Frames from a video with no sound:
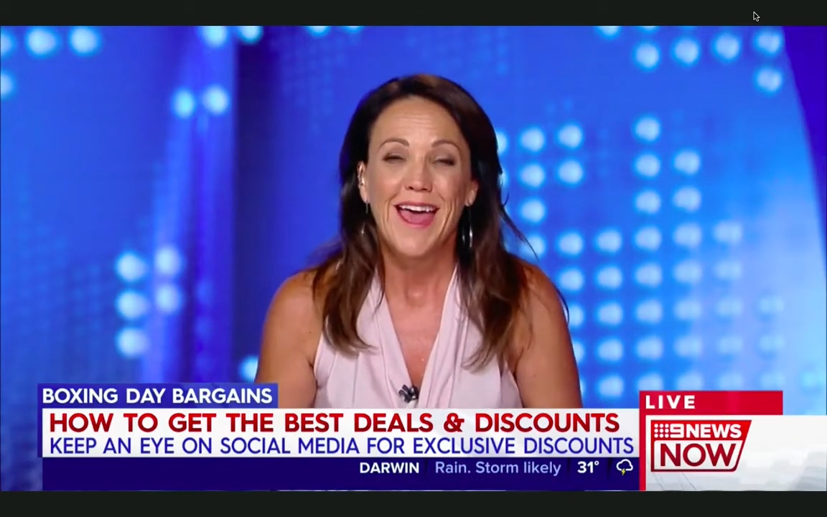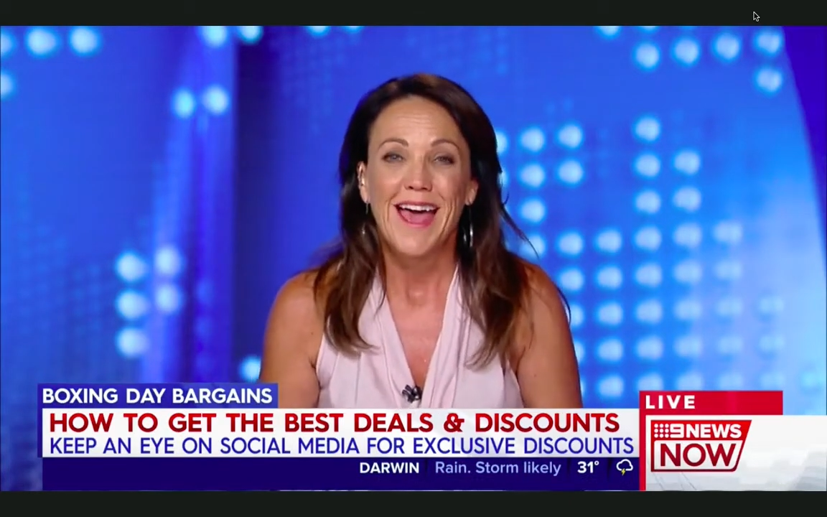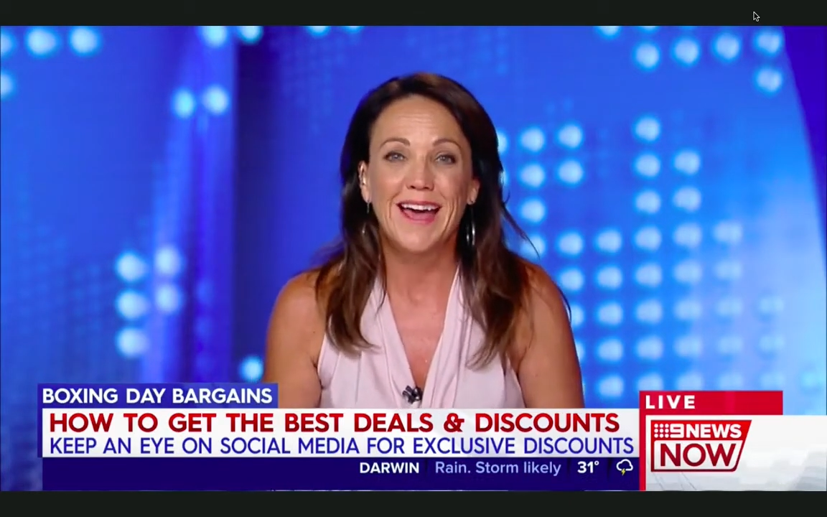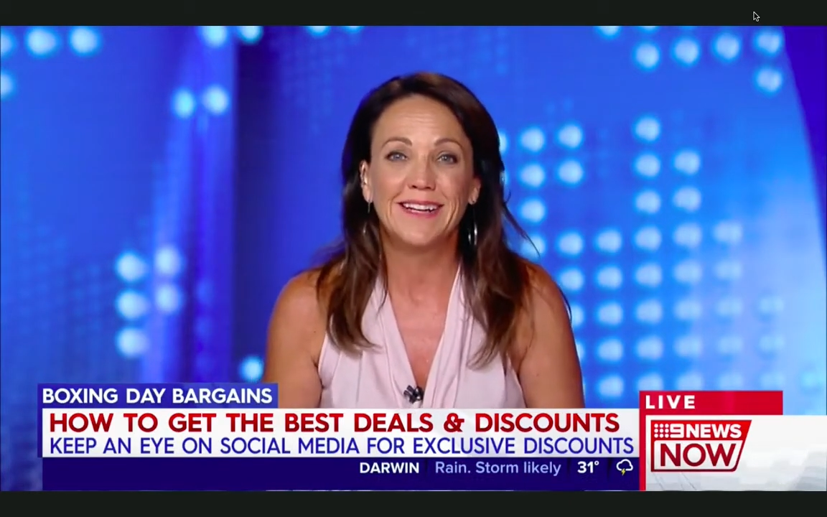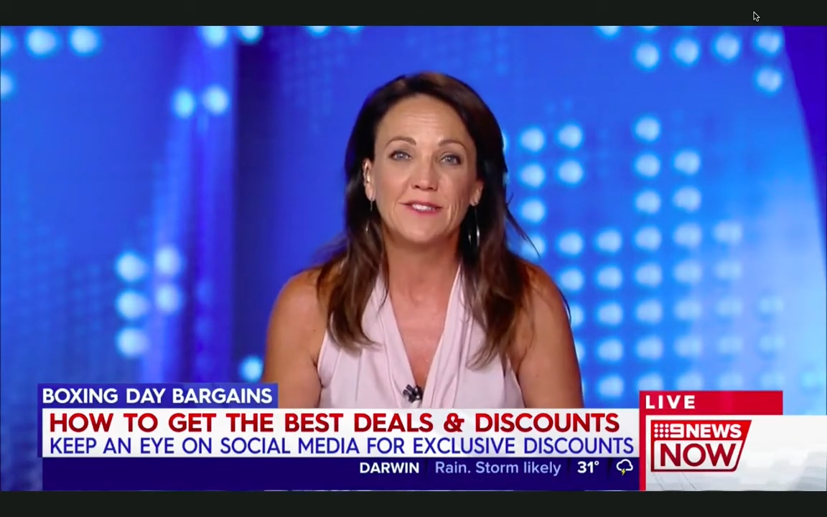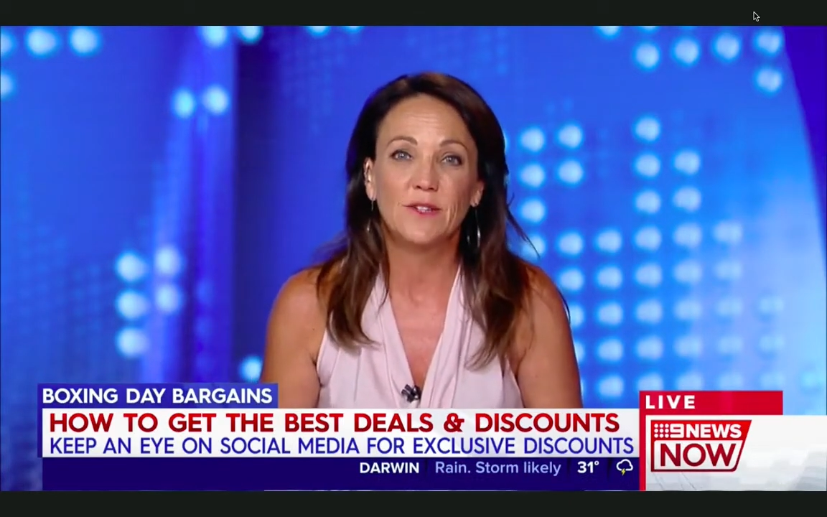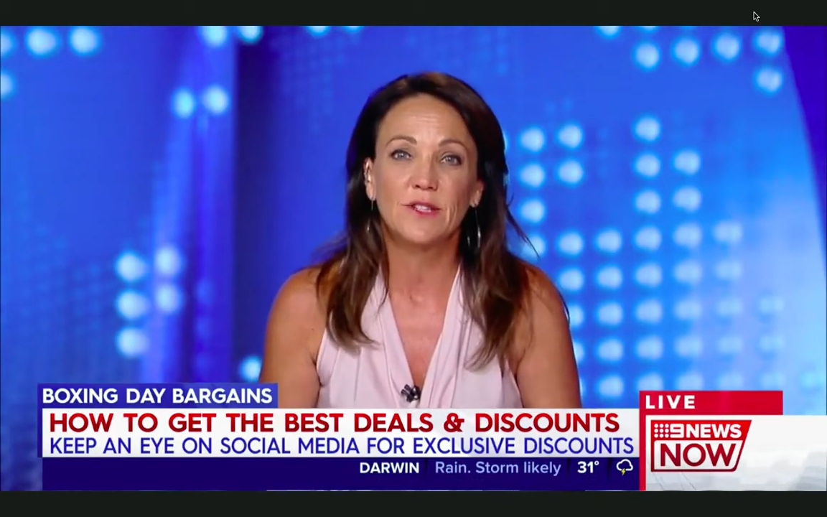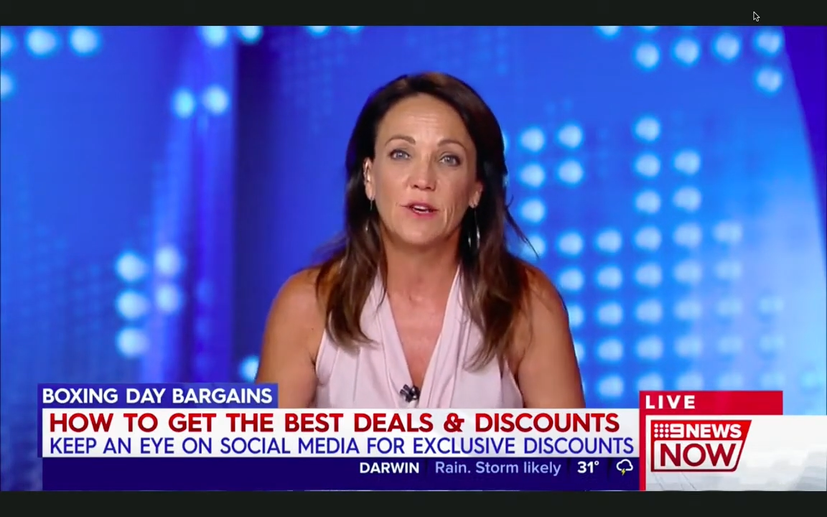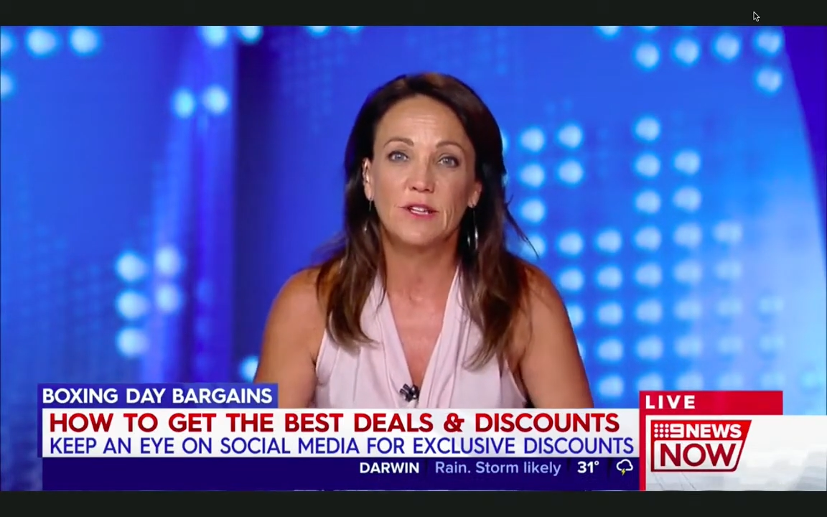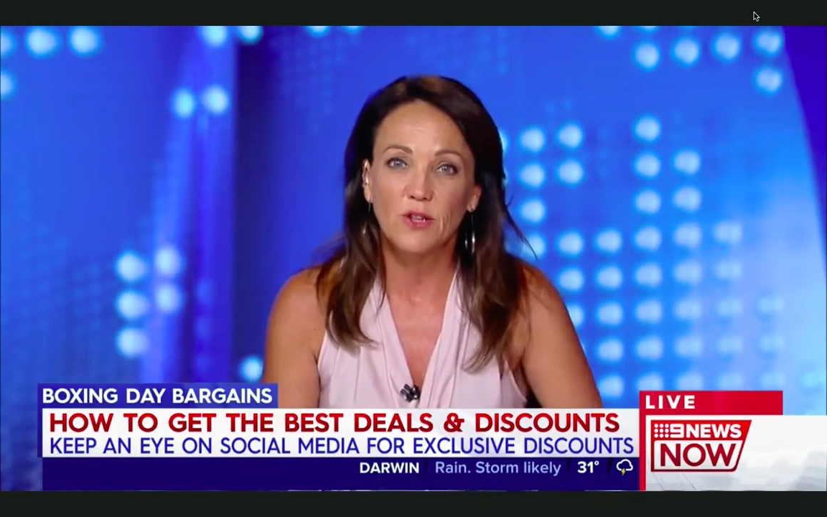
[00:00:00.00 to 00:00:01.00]
and
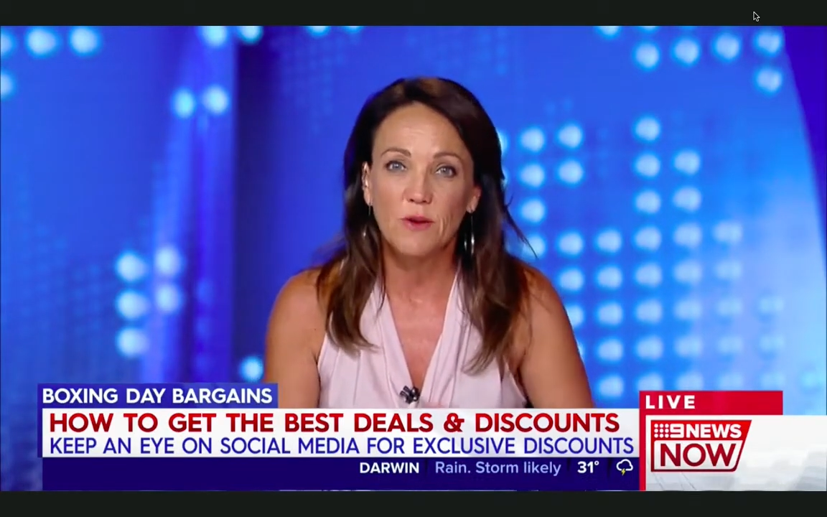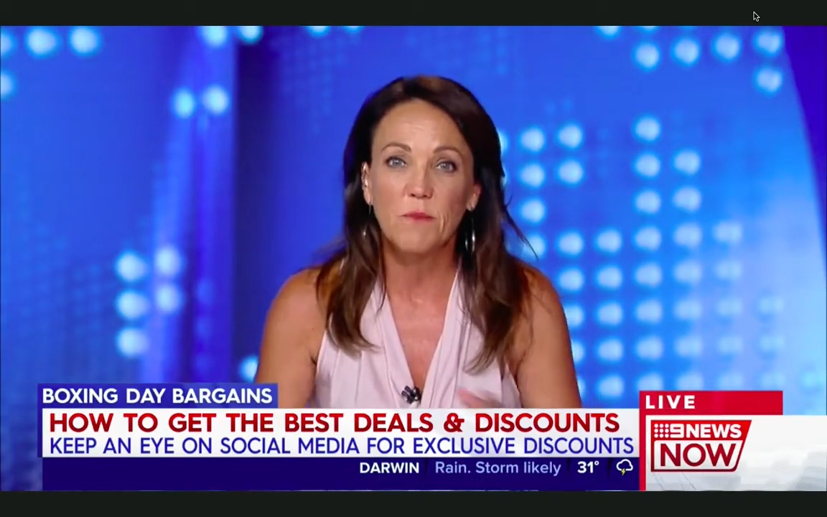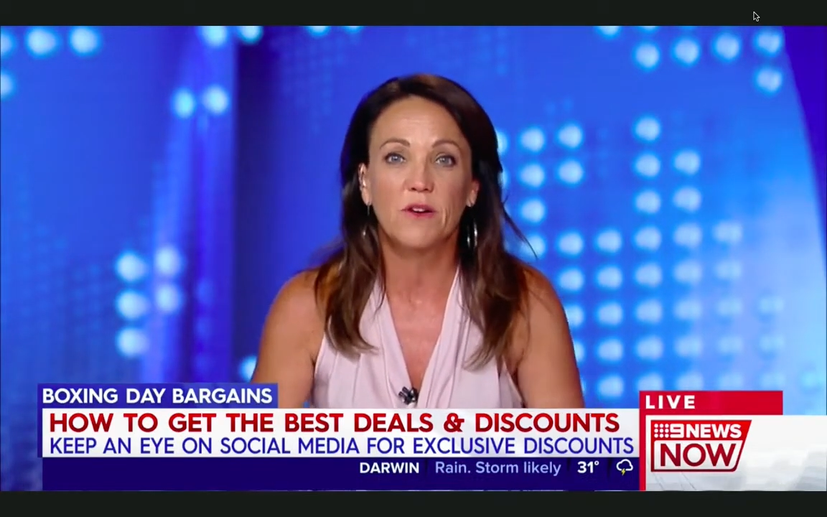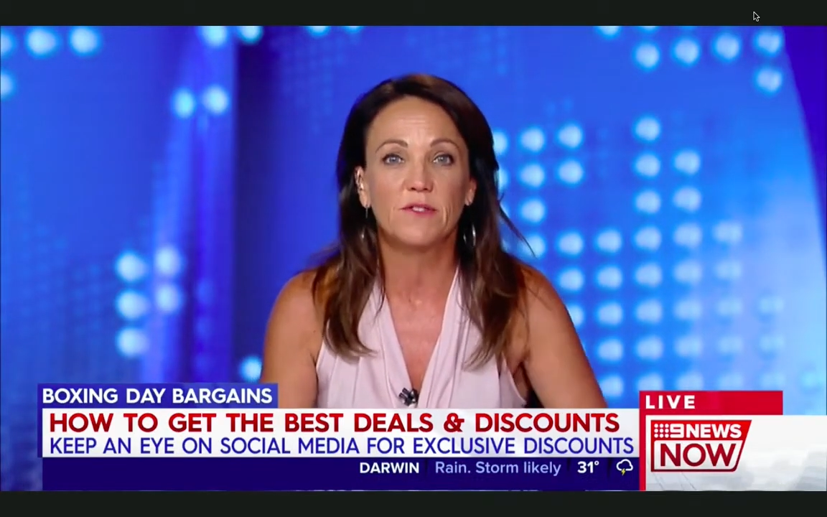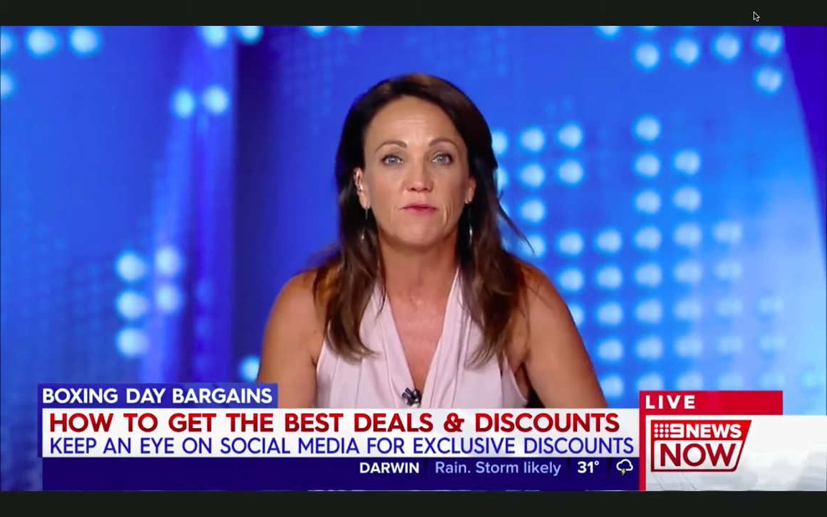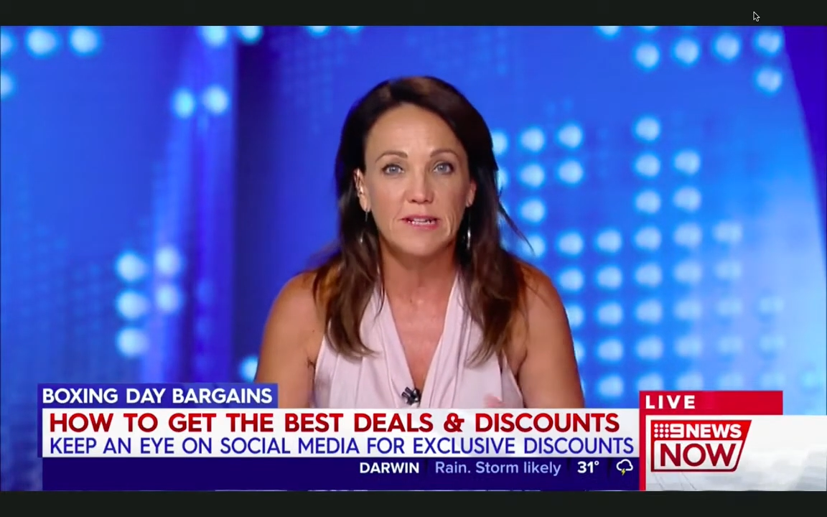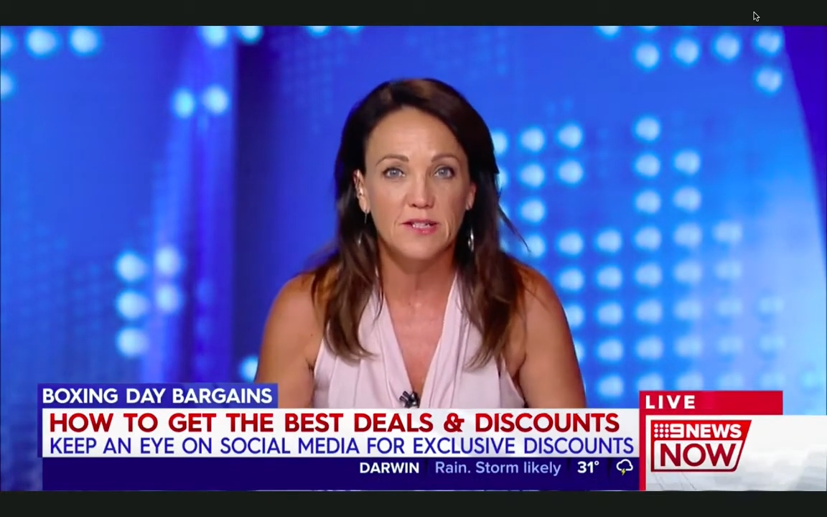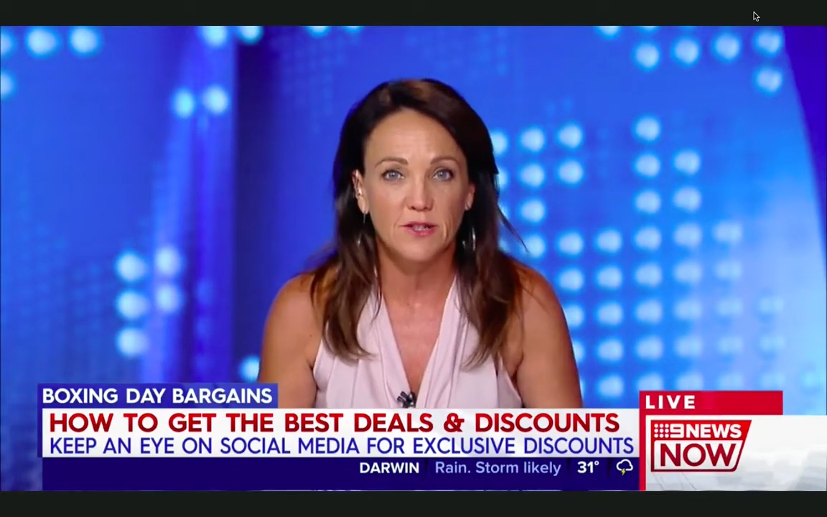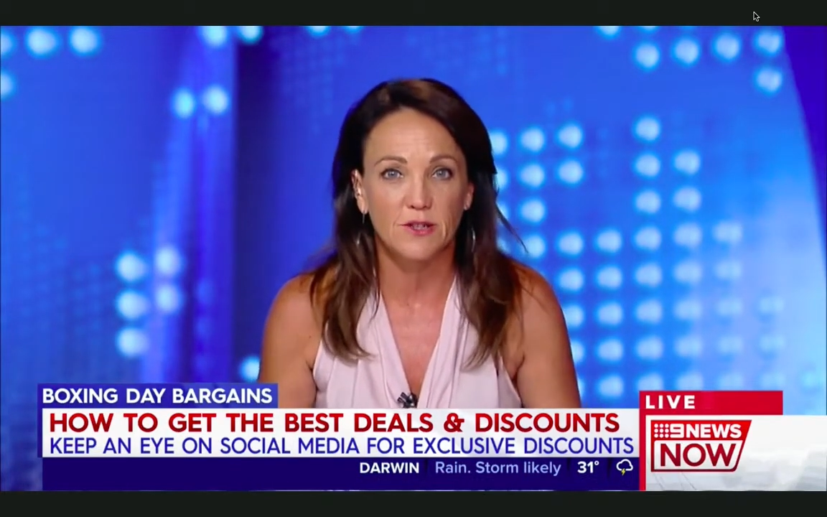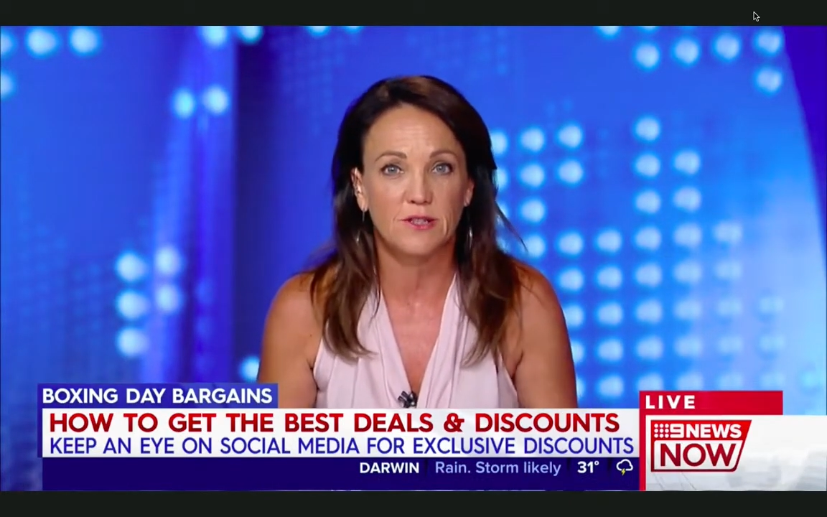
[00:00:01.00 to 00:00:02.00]
also you can do more of a
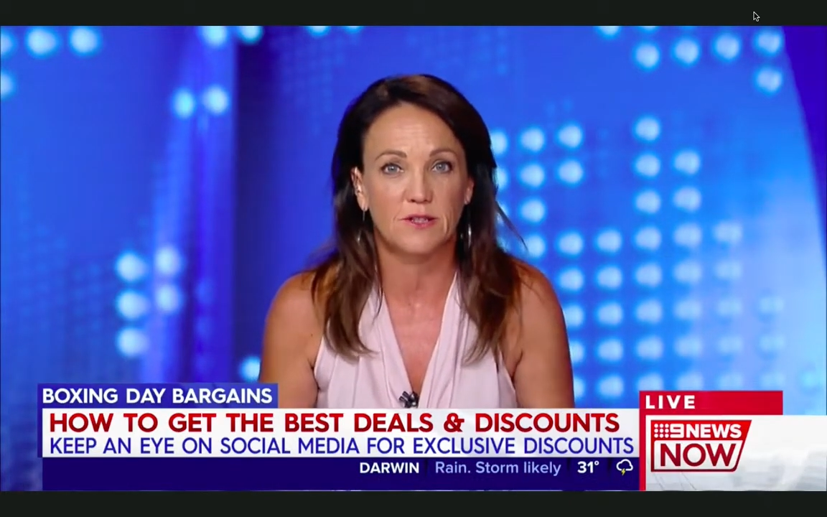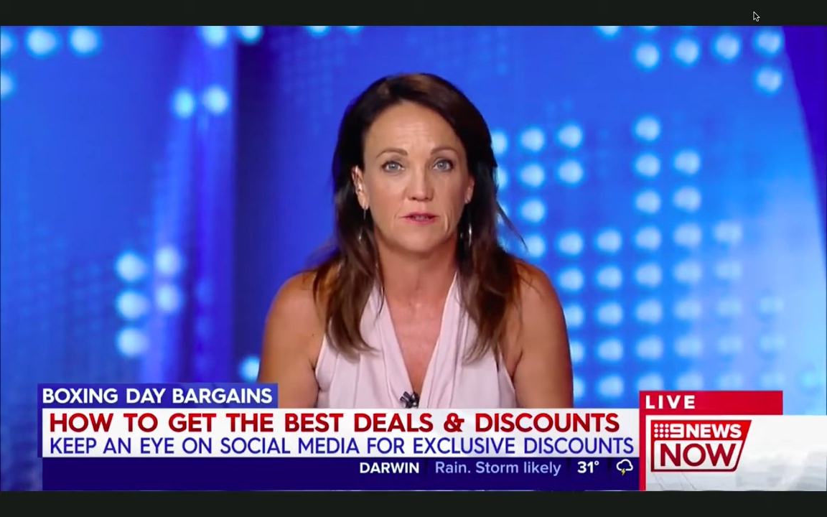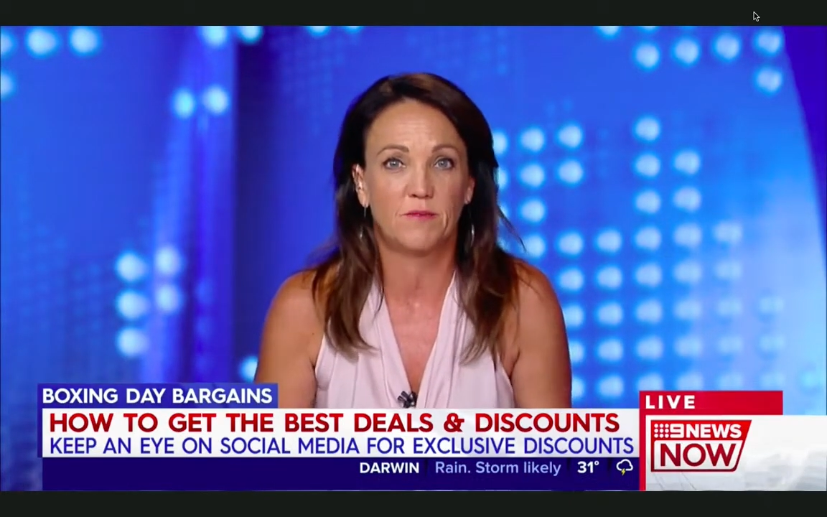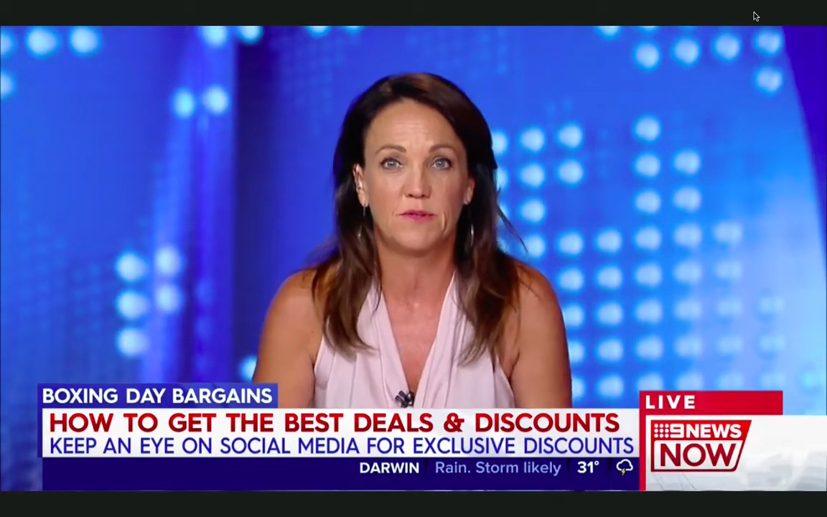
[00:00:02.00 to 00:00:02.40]
research